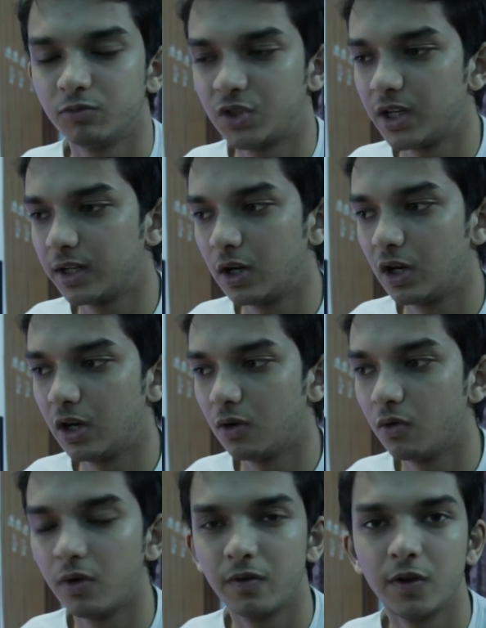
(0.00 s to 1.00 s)
take a
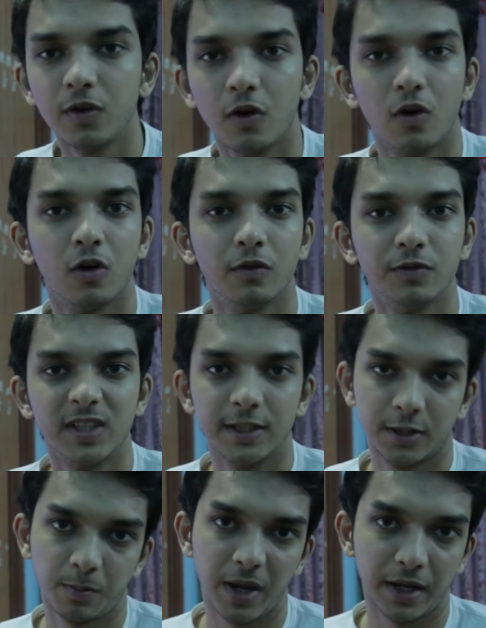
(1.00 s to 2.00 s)
overview of the
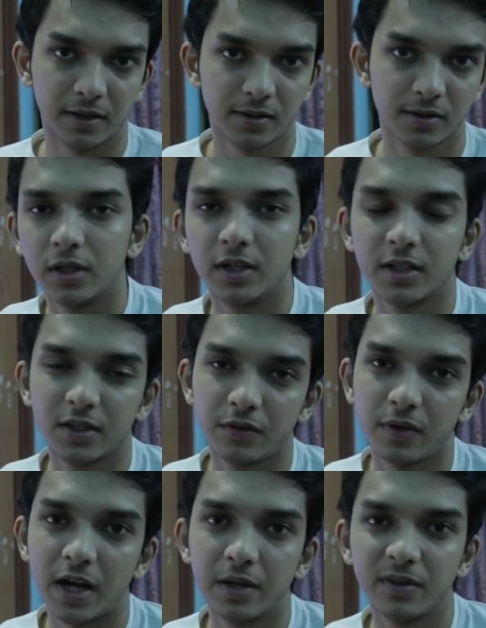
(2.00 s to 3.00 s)
specs. It has a
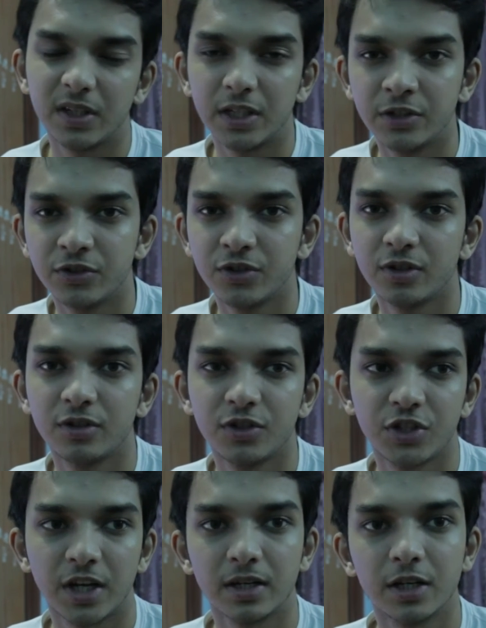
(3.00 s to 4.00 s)
5-inch
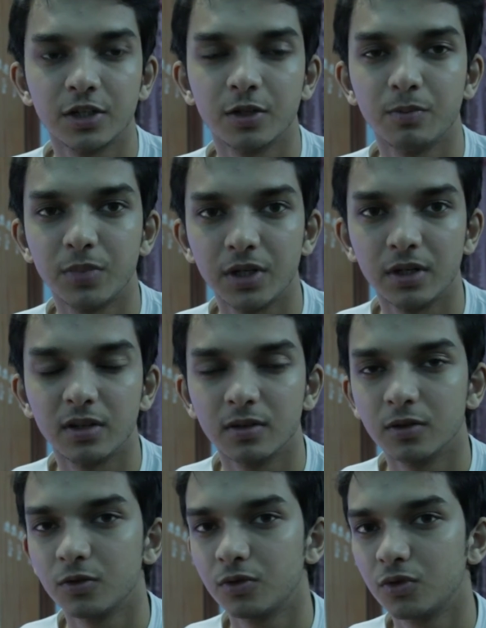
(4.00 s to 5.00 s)
1080p
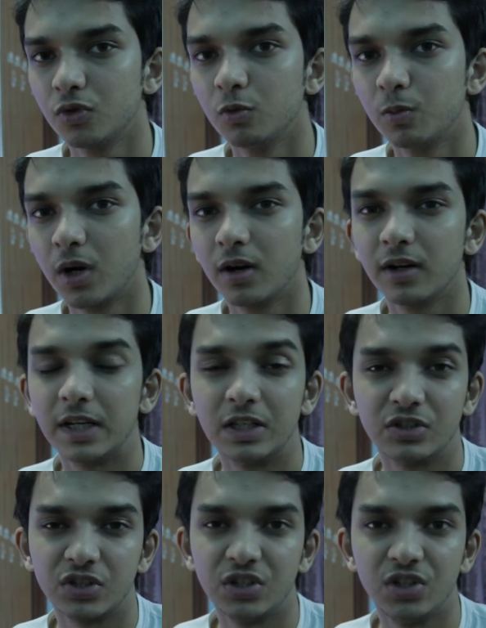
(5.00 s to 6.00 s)
Super
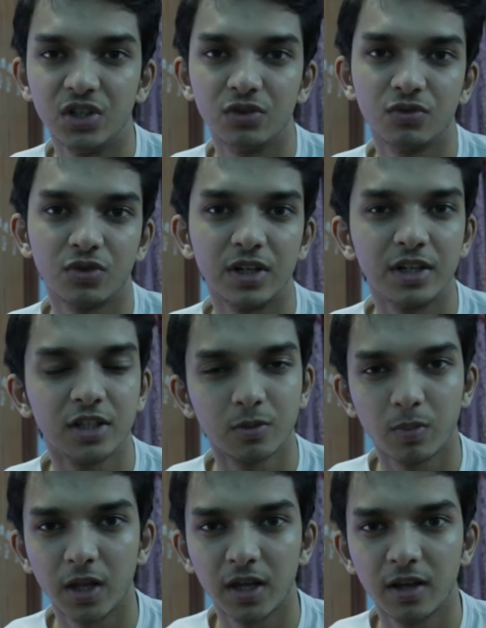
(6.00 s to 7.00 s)
LCD 3
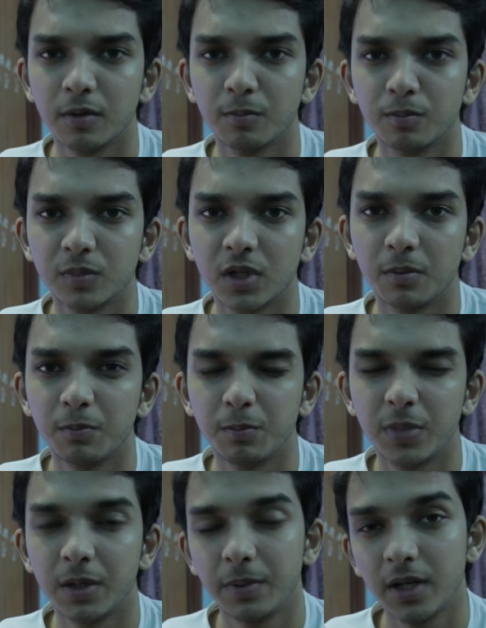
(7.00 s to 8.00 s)
display.
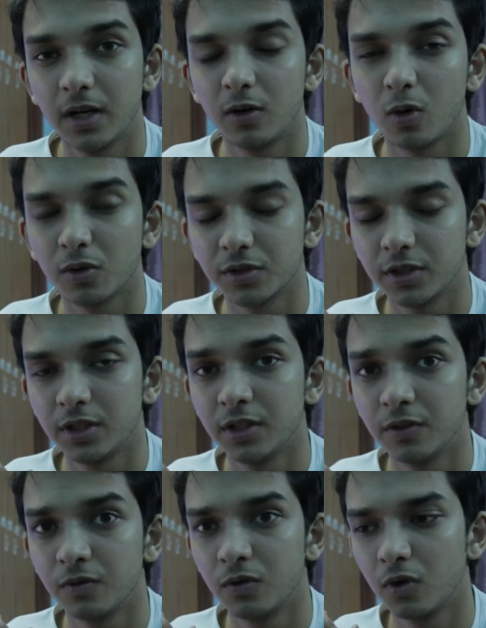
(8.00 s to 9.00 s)
PPI rocks
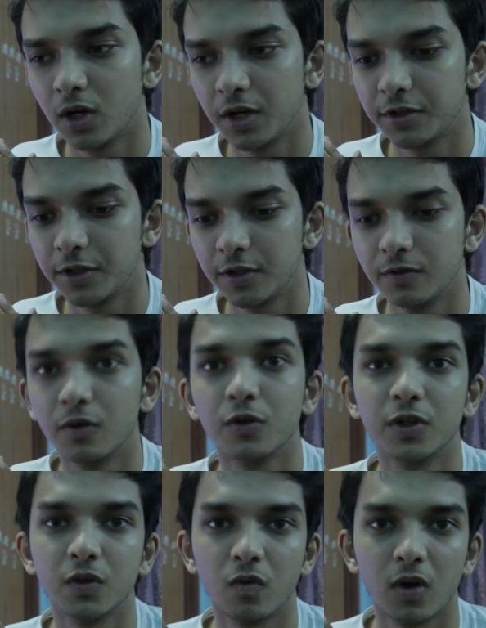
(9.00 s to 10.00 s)
in
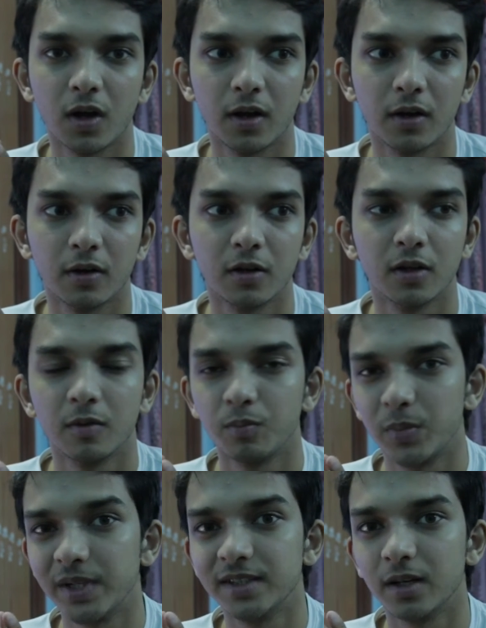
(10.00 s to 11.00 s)
441
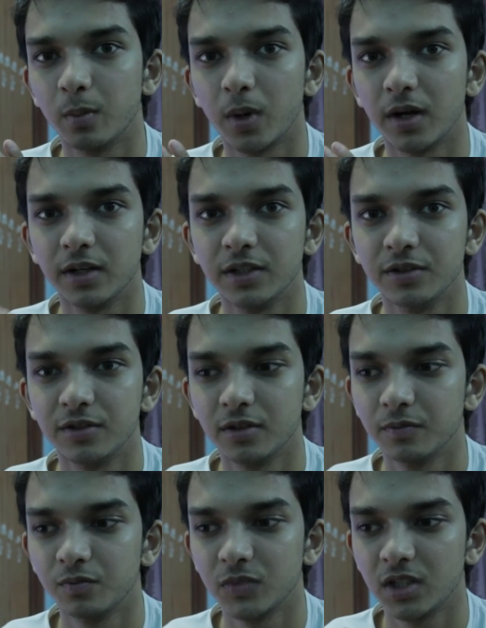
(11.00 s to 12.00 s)
pixel per inch,
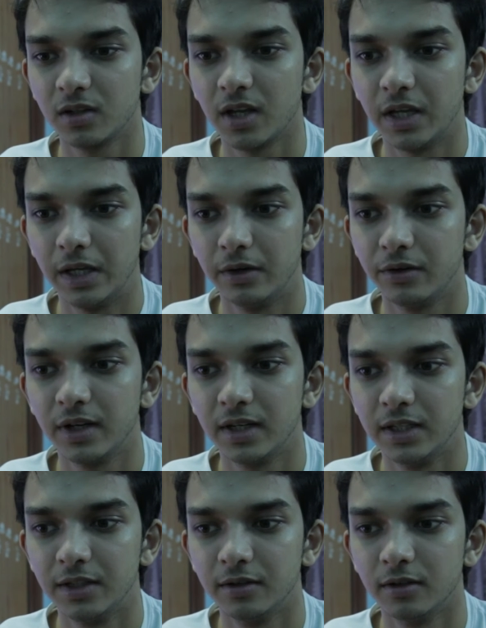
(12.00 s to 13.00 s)
a
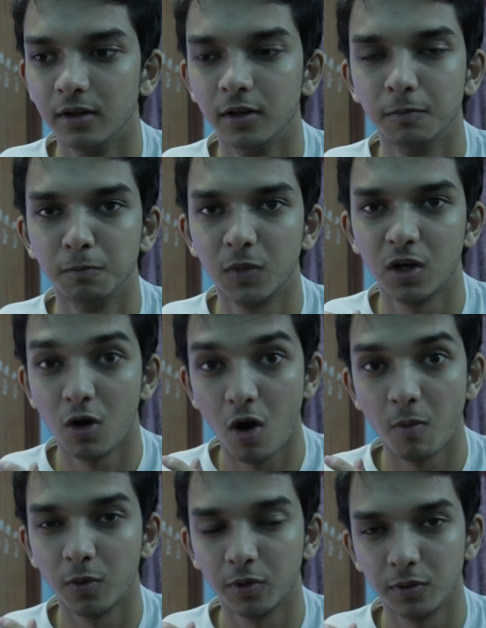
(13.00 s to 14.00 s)
really
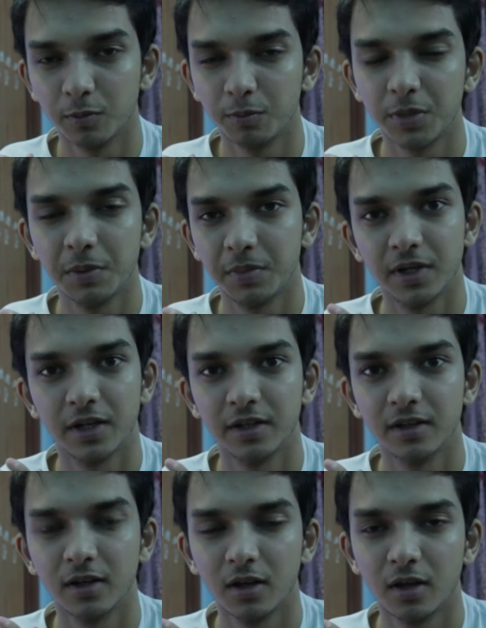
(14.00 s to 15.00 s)
common PPI